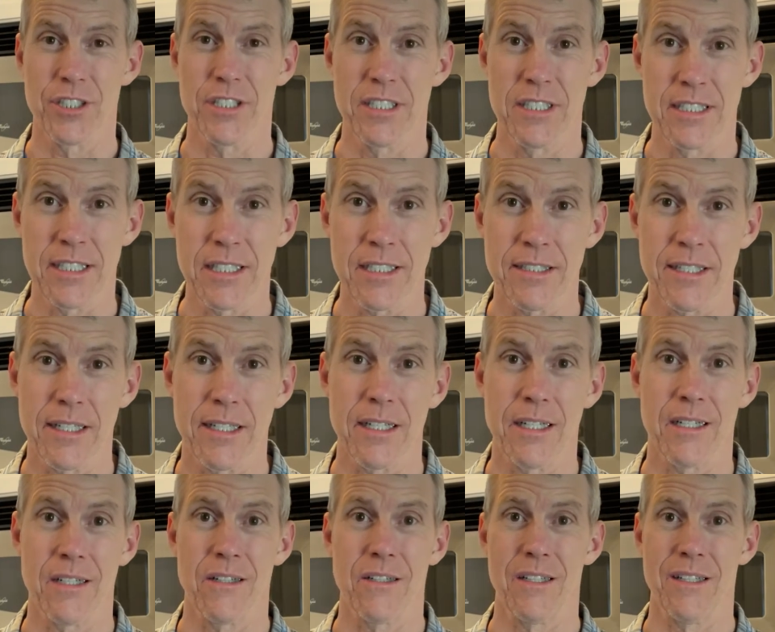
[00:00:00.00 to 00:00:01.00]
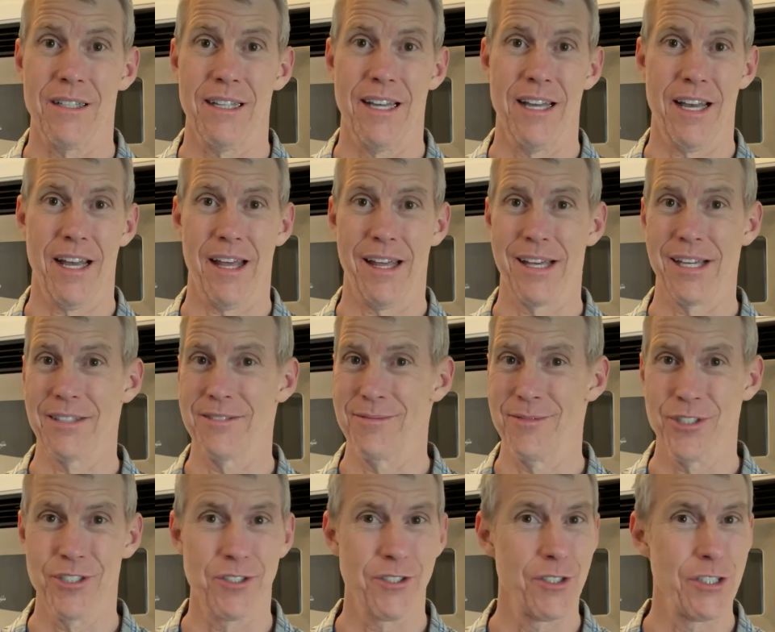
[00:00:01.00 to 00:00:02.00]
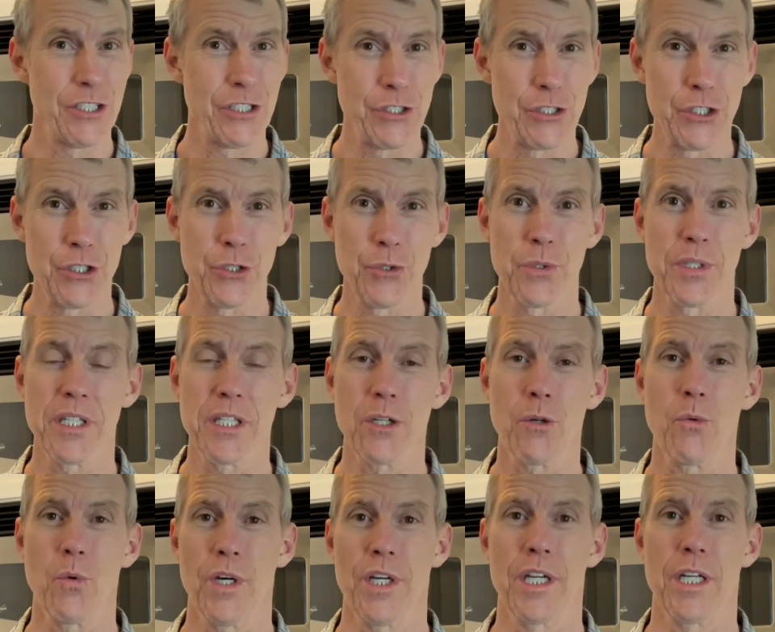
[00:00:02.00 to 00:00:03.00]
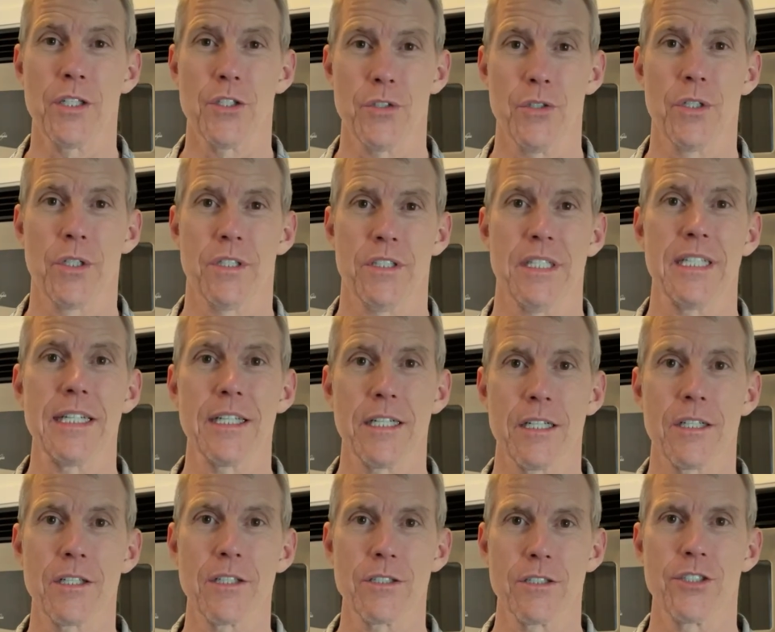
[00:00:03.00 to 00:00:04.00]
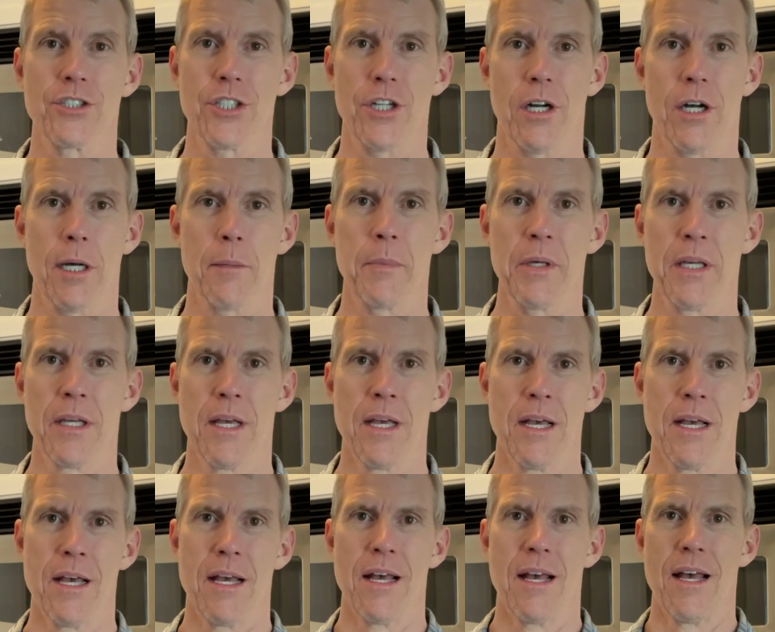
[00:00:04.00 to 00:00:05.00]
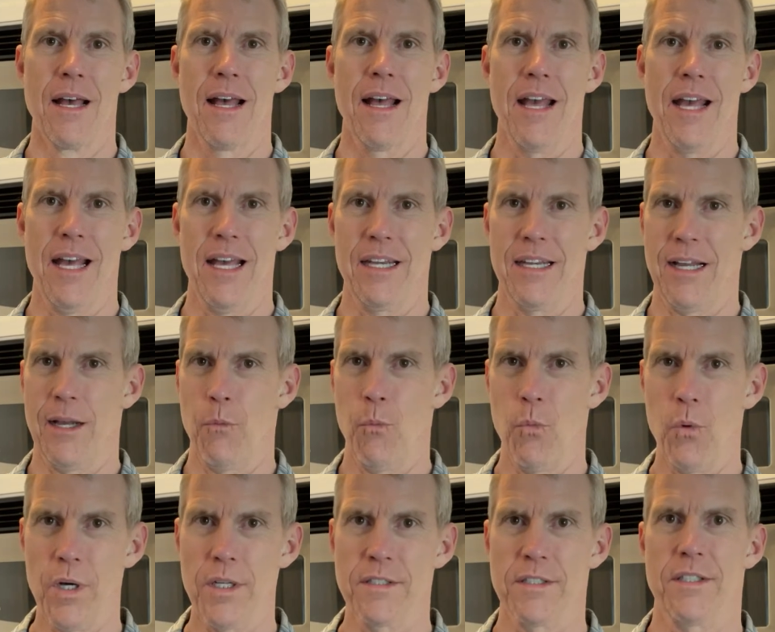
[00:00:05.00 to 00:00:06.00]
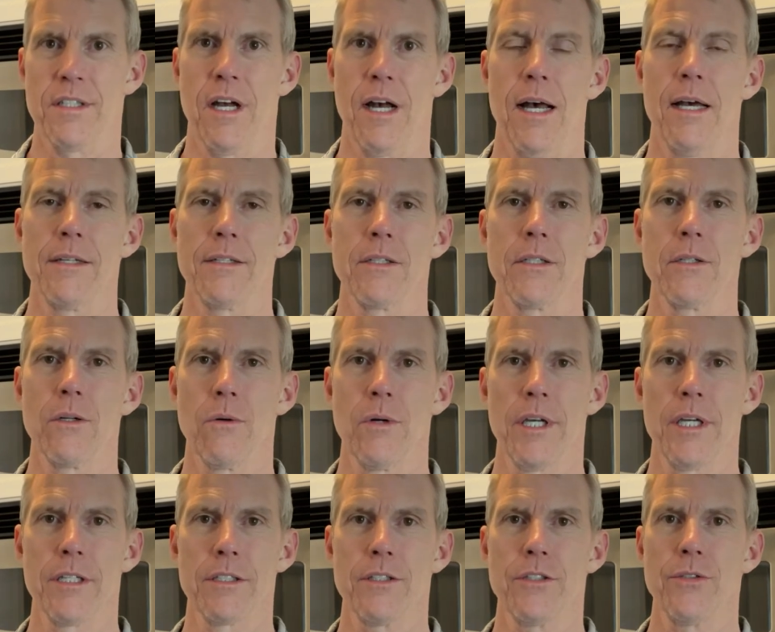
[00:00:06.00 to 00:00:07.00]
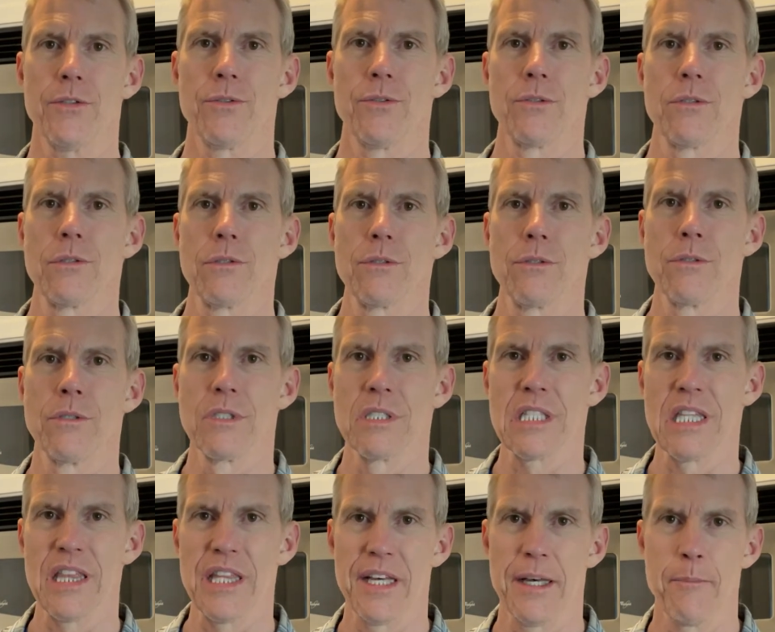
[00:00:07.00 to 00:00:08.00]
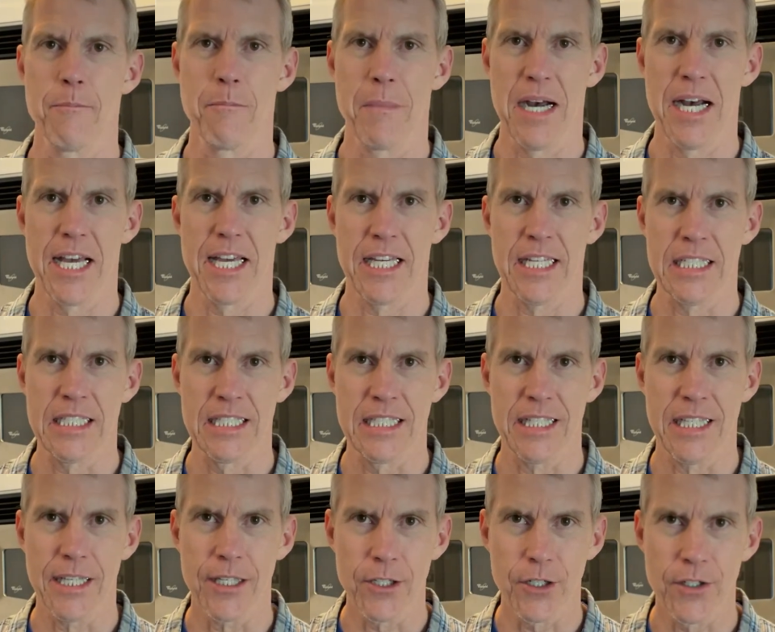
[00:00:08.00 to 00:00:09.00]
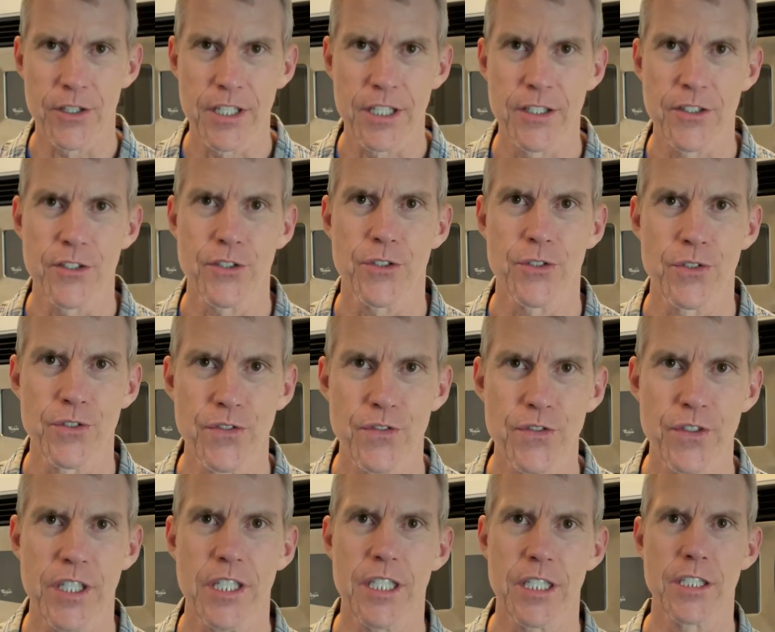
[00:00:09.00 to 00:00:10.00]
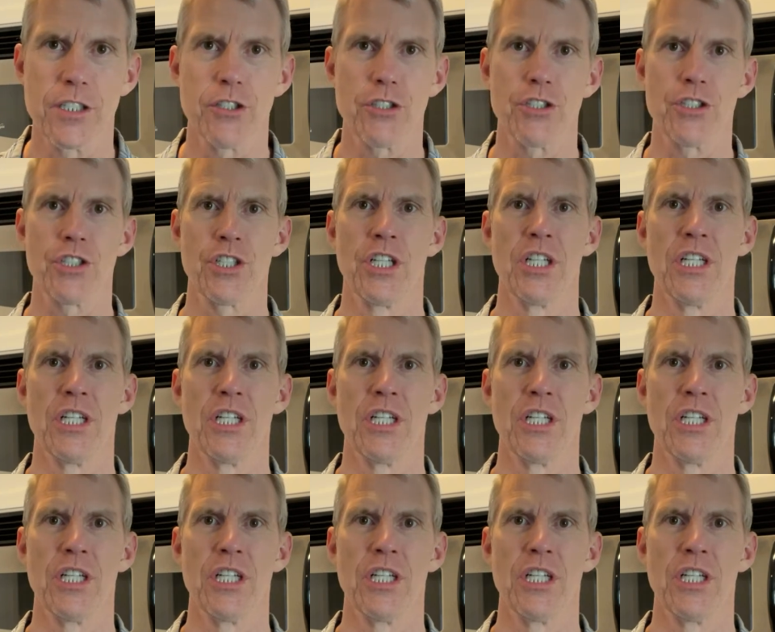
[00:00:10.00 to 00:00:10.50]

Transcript: to detail and just doing what it took to get a good job. And I was not going to let my eagerness to finish